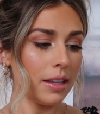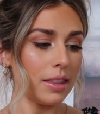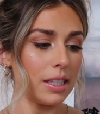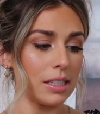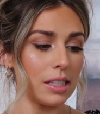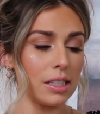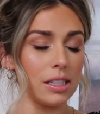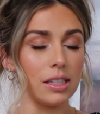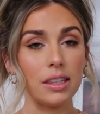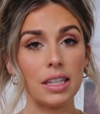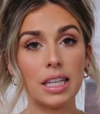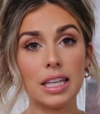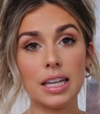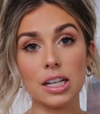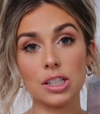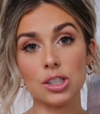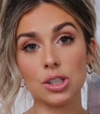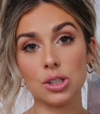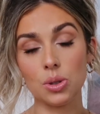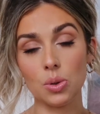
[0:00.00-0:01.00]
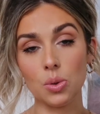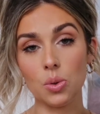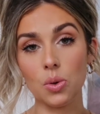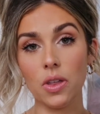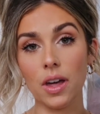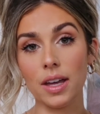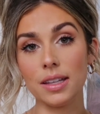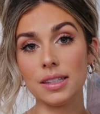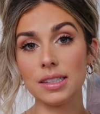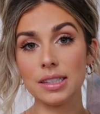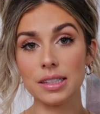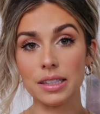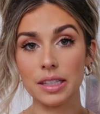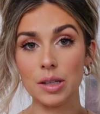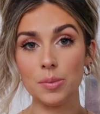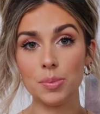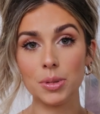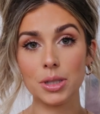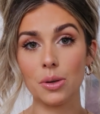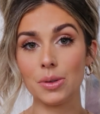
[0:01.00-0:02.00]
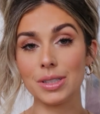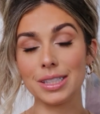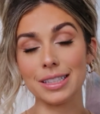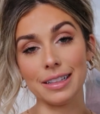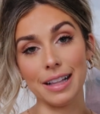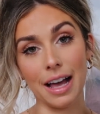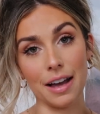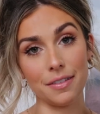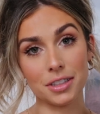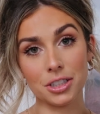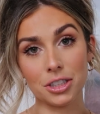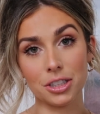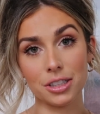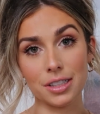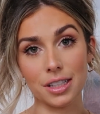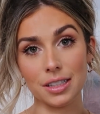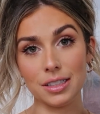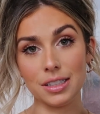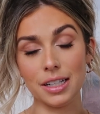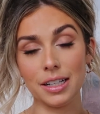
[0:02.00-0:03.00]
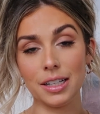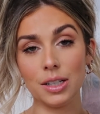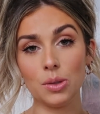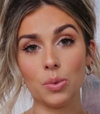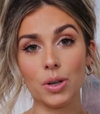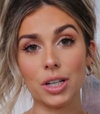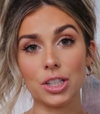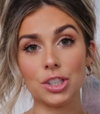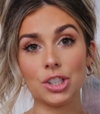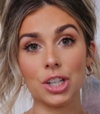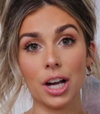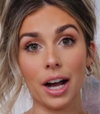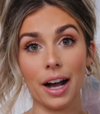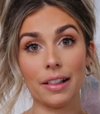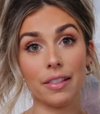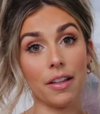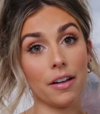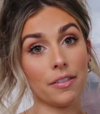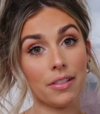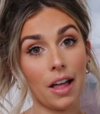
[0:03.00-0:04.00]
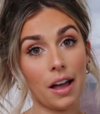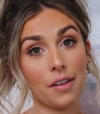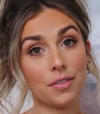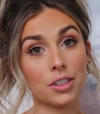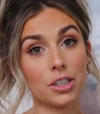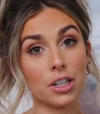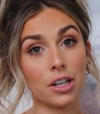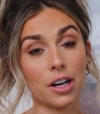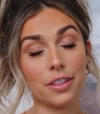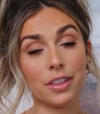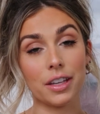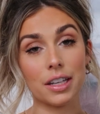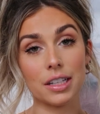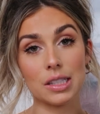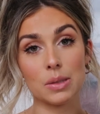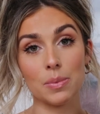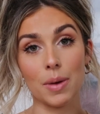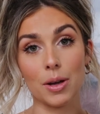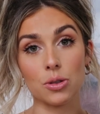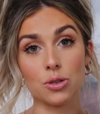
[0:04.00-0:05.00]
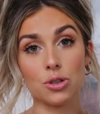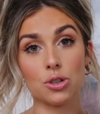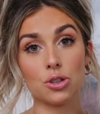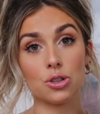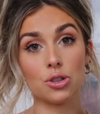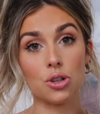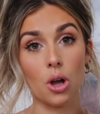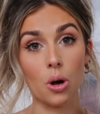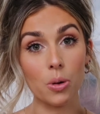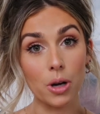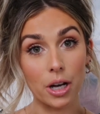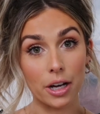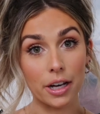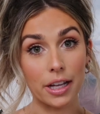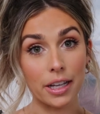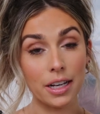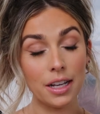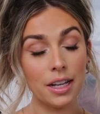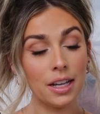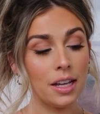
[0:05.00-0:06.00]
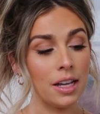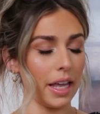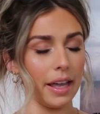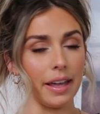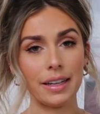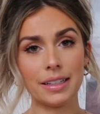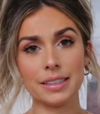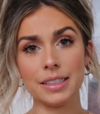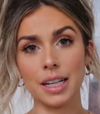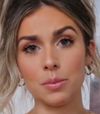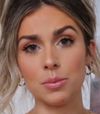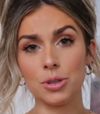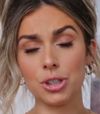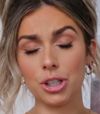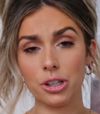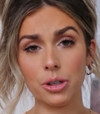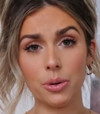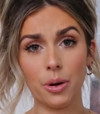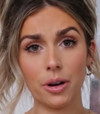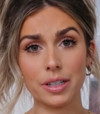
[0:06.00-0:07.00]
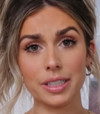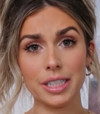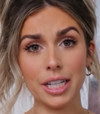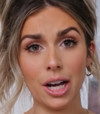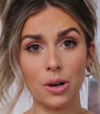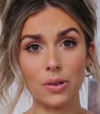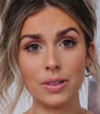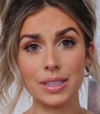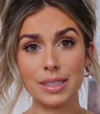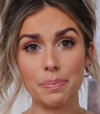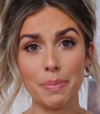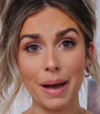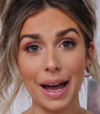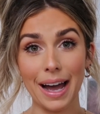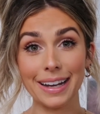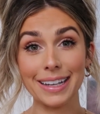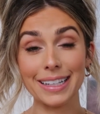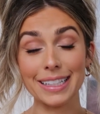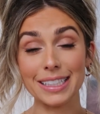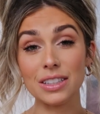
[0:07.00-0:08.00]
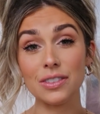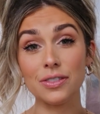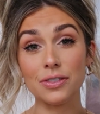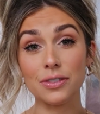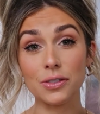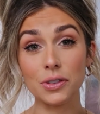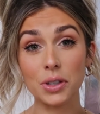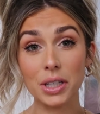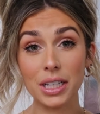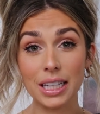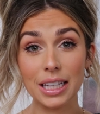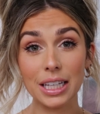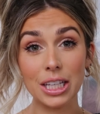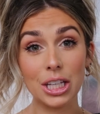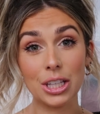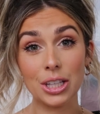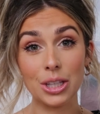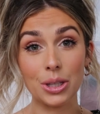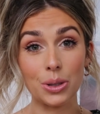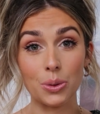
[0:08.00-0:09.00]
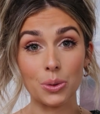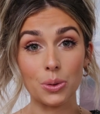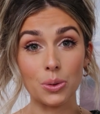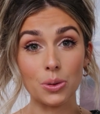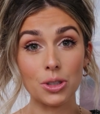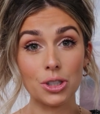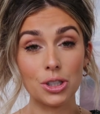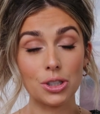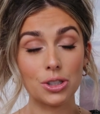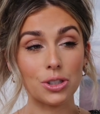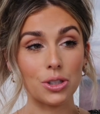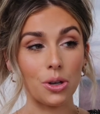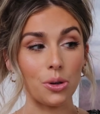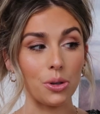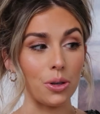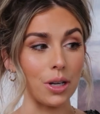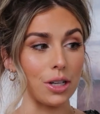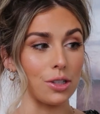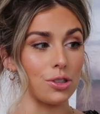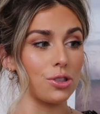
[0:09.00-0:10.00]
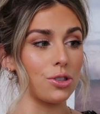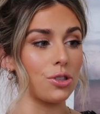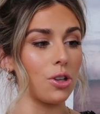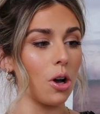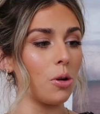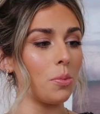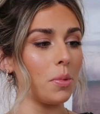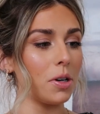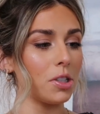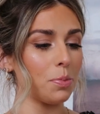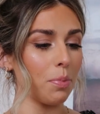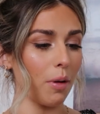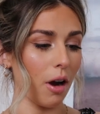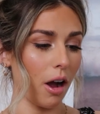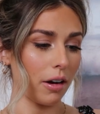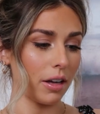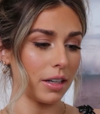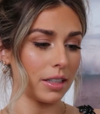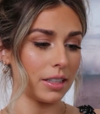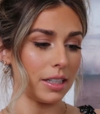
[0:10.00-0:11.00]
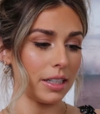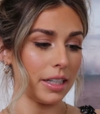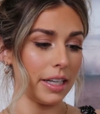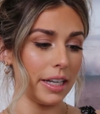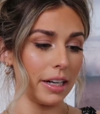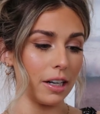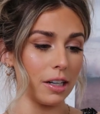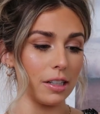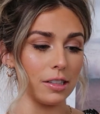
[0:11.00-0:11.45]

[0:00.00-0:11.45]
This is the Soothe and Sleep, so it's lavender scented, which I love lavender. I think it smells so good. And I'm sure you all can tell this bag is freaking huge, so you get so much product in here.